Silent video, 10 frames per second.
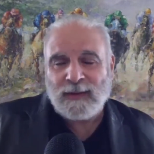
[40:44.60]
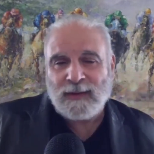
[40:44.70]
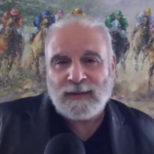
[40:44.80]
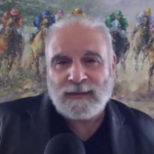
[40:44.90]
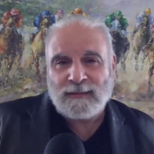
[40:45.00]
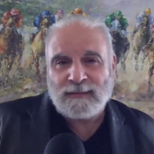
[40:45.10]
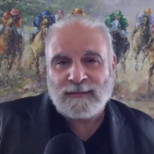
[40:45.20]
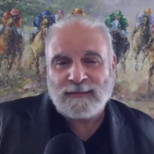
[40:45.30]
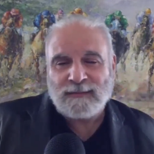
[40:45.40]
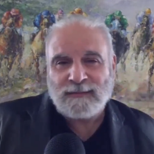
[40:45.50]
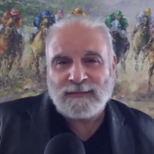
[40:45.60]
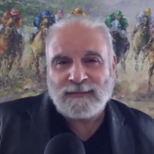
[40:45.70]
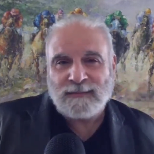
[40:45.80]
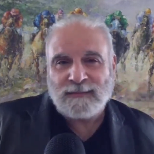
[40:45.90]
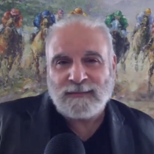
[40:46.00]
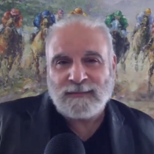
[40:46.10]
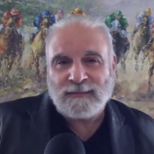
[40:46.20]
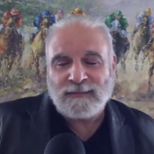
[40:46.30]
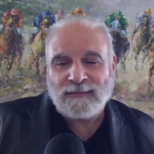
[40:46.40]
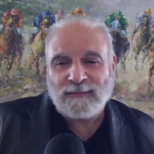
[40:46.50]

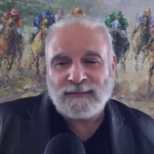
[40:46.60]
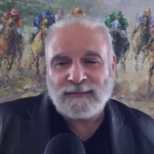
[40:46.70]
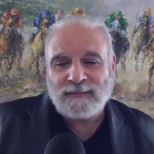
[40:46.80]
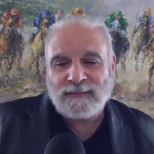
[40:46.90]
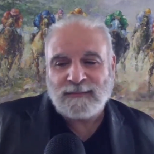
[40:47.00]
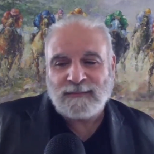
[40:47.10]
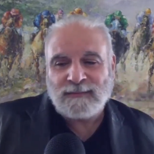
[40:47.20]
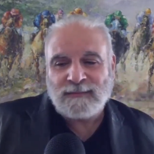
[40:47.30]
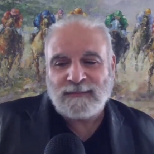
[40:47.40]
(silence)